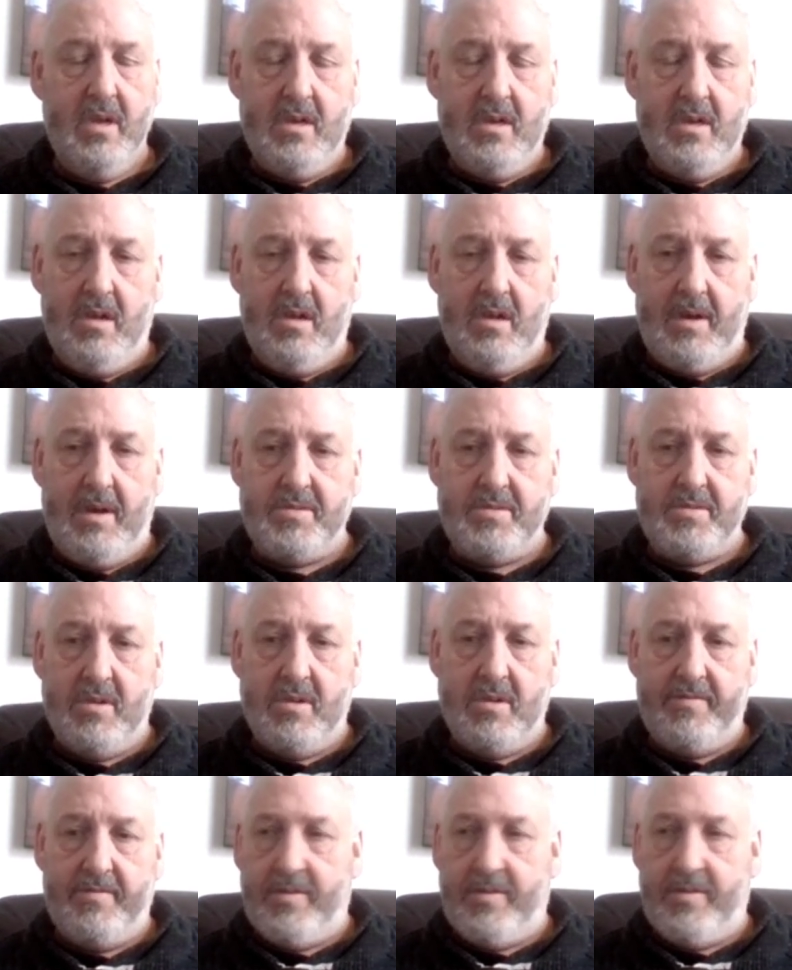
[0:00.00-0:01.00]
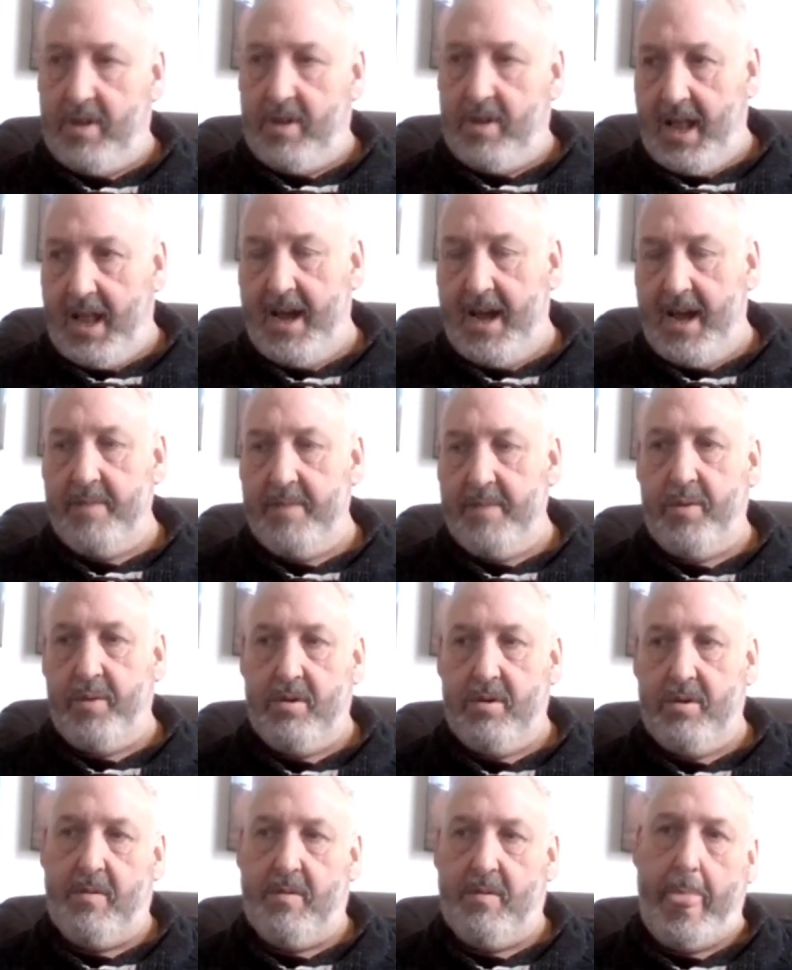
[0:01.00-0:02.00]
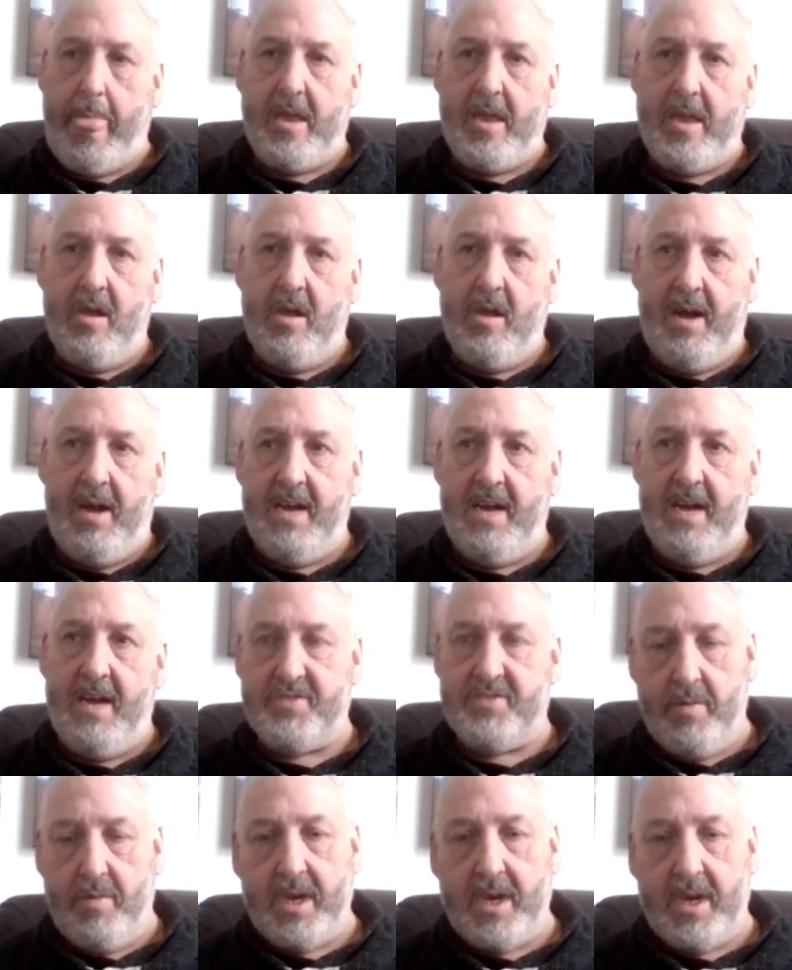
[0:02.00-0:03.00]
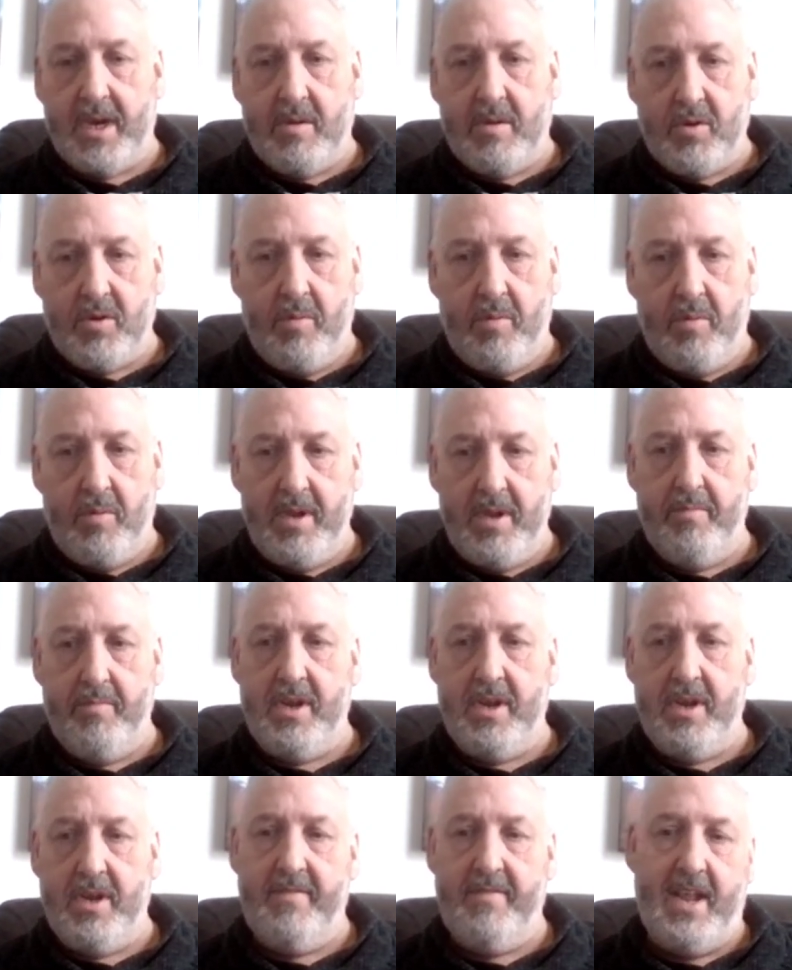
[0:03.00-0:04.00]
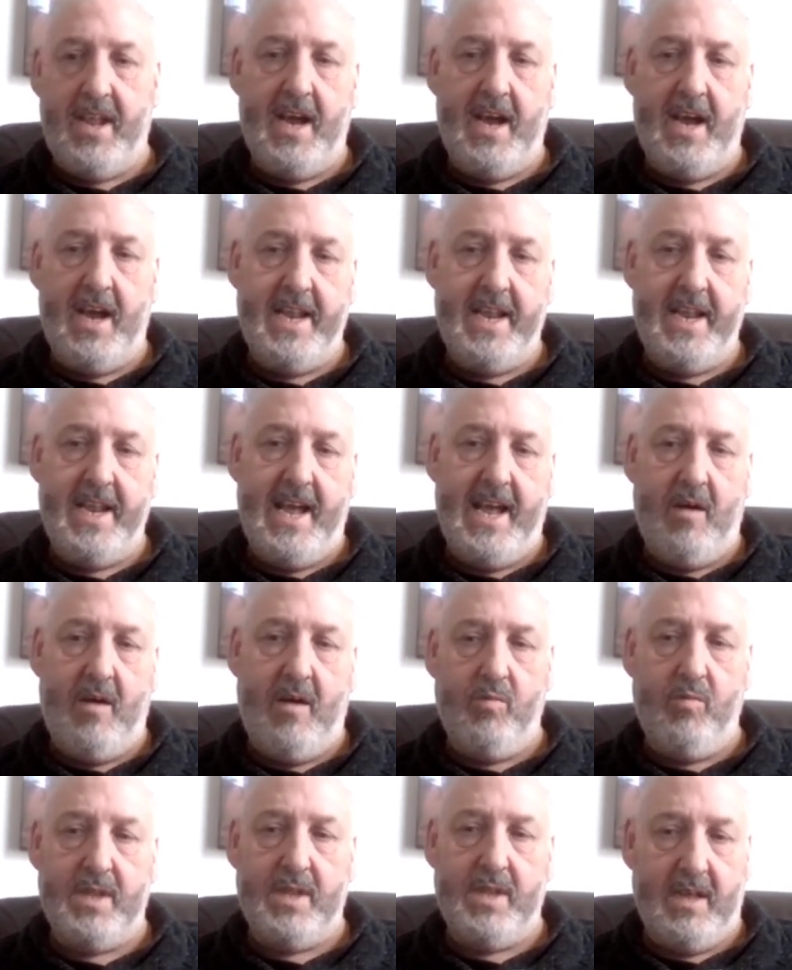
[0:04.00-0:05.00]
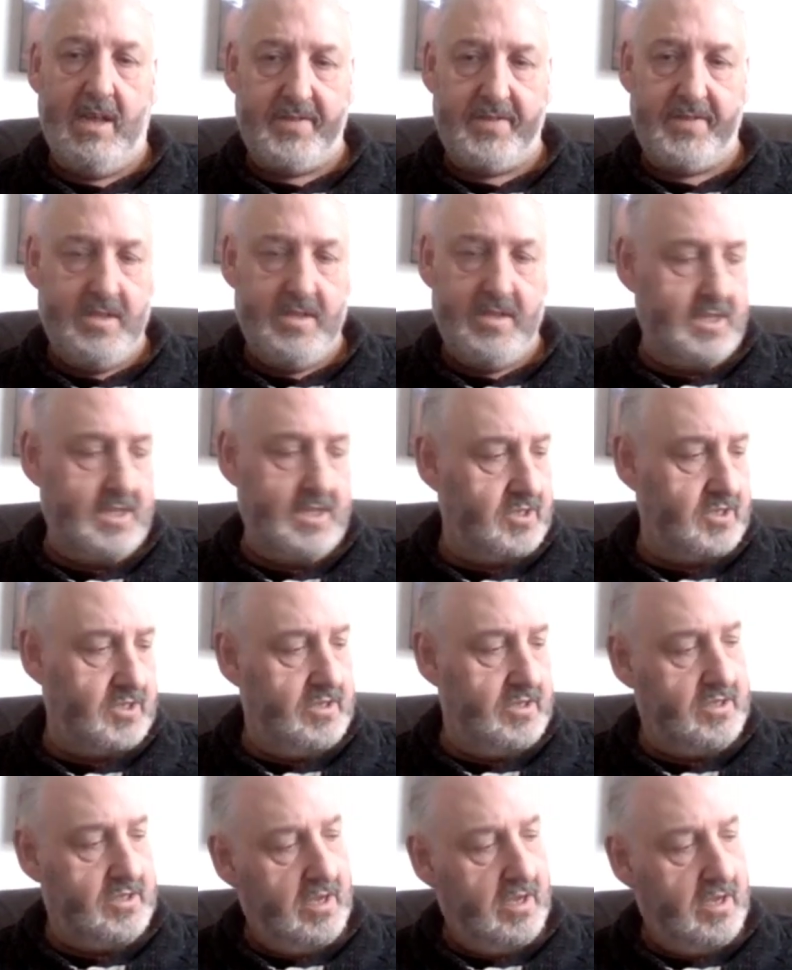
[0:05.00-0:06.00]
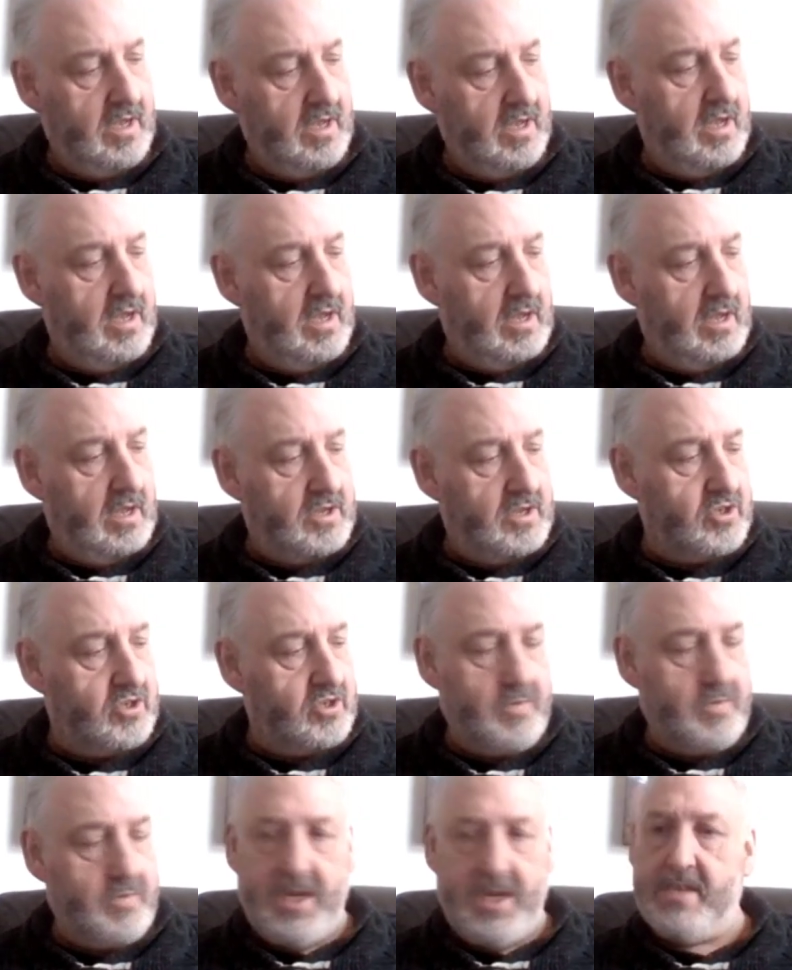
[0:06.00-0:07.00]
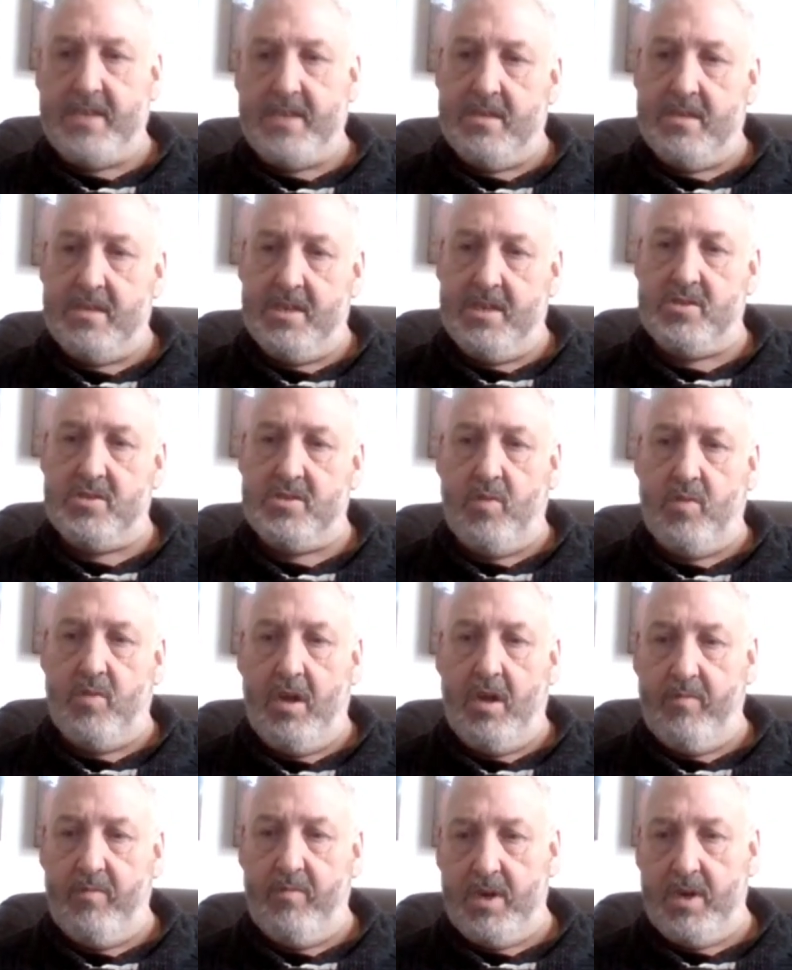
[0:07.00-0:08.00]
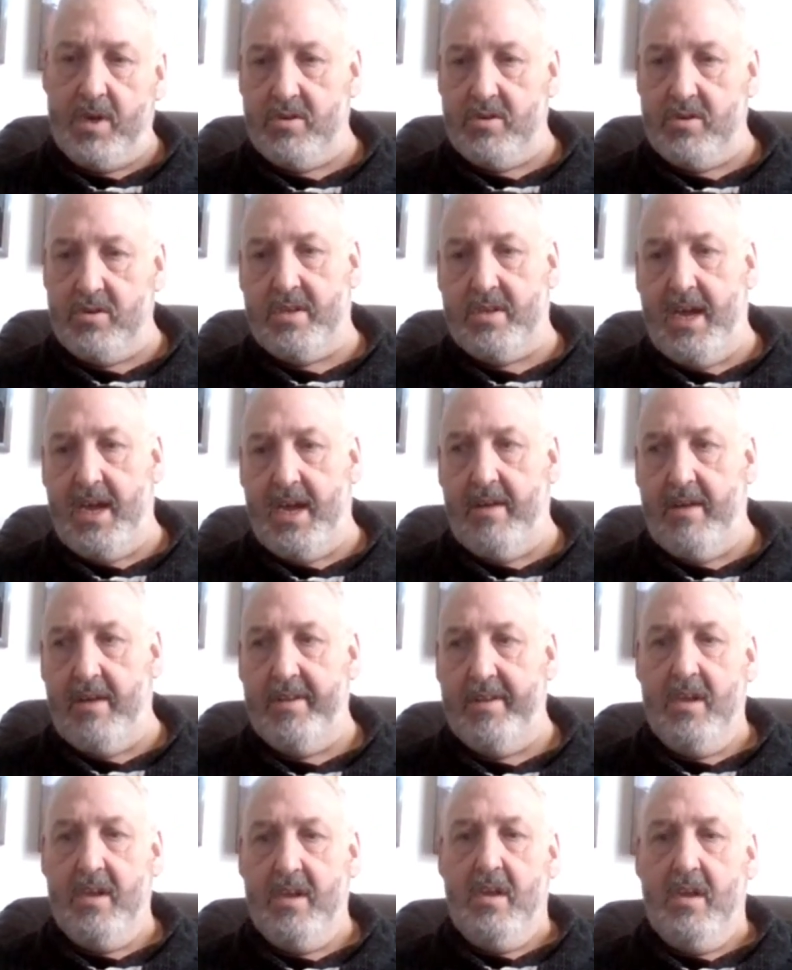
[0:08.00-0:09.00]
I'm still frontline. But I have some income coming in. But even I now, with health conditions, are subject to this 12-week shutdown.